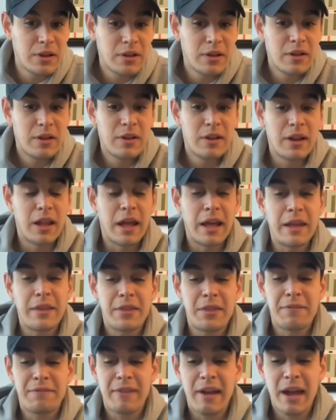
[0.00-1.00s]
Like the
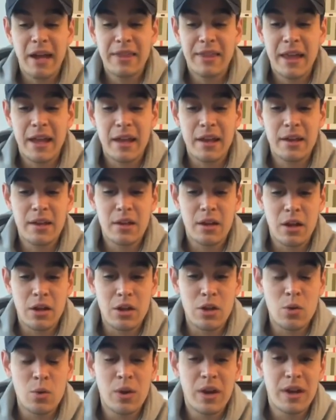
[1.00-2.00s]
fact that
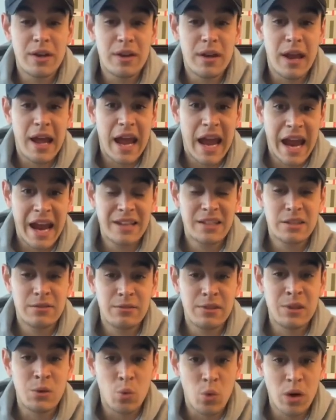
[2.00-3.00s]
you can
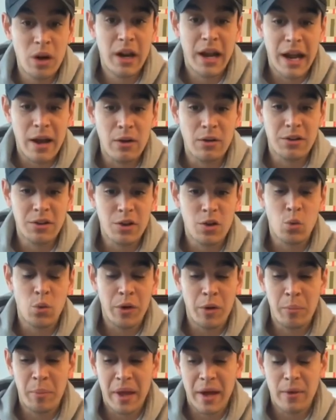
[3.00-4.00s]
actively work out your
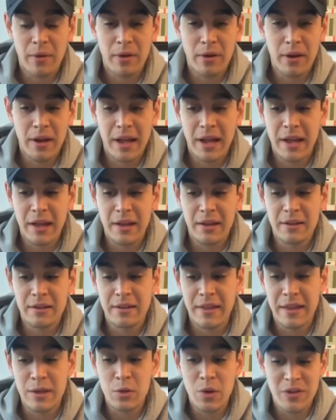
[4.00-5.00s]
willpower and
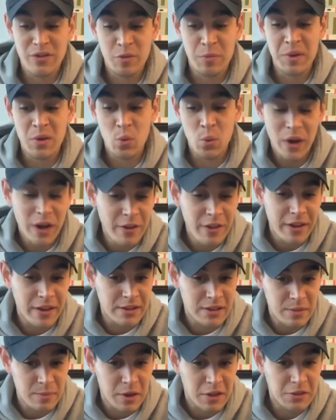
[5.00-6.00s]
that you have to be aware that
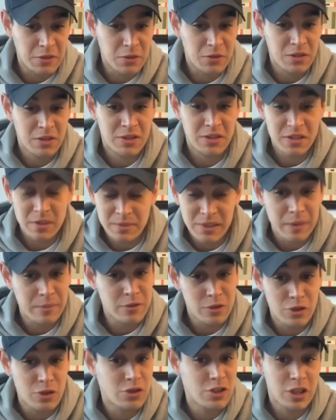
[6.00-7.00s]
it's a muscle because sometimes
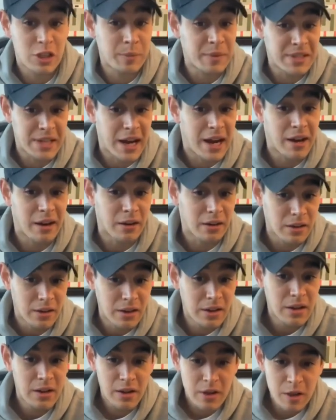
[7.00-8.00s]
you're just going to be tired.
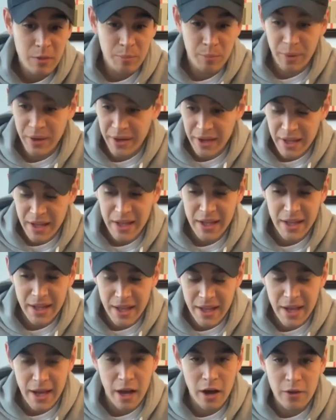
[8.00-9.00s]
But
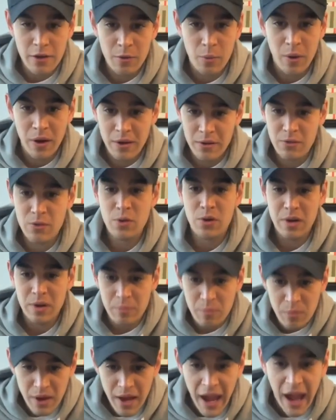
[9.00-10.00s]
otherwise, you can
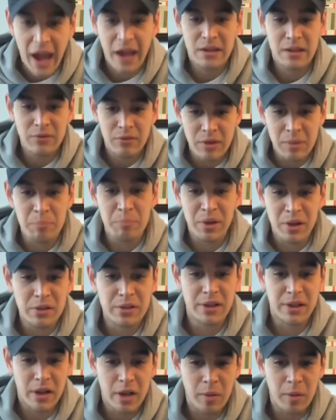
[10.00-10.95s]
actively build it up.